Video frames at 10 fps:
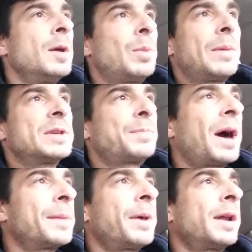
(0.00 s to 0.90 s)
Bemis
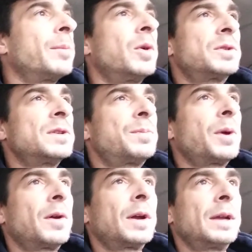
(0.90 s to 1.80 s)
Body, Mind, Emotion,
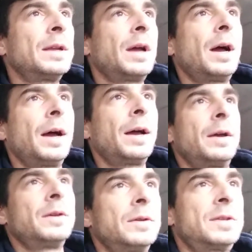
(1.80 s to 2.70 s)
Spirit
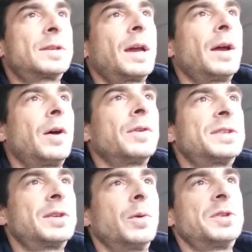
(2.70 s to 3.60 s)
uh, scale.
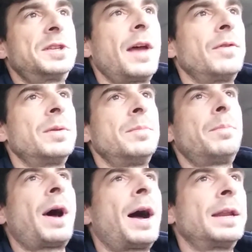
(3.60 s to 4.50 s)
So seven
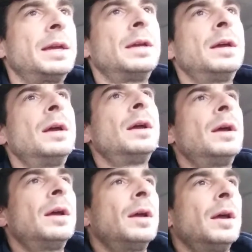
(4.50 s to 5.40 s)
body,
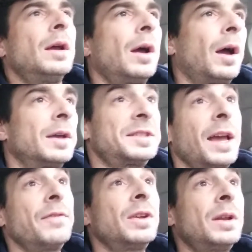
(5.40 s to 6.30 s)
uh,
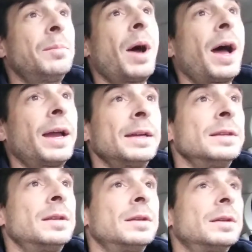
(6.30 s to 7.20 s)
seven
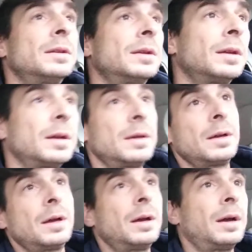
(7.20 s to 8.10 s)
mind,
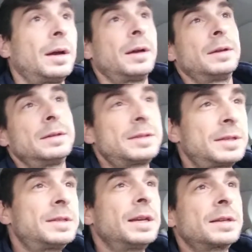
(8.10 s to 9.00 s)
uh,
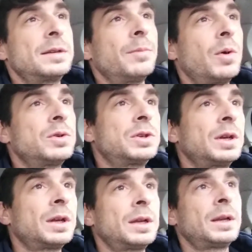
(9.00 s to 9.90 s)
six
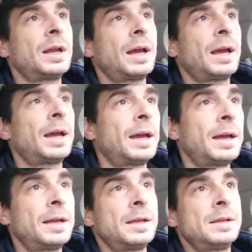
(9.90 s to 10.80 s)
emotion,
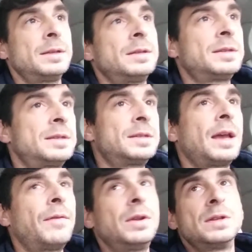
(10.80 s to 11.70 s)
and
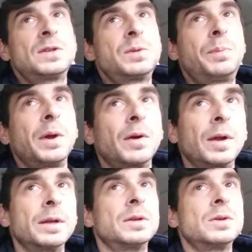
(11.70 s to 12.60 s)
seven in spirit.
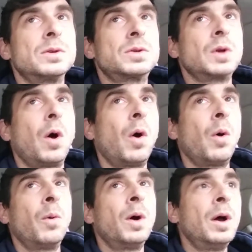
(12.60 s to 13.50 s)

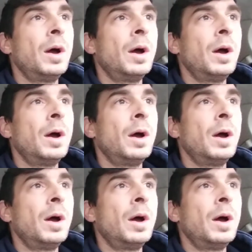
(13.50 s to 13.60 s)
So.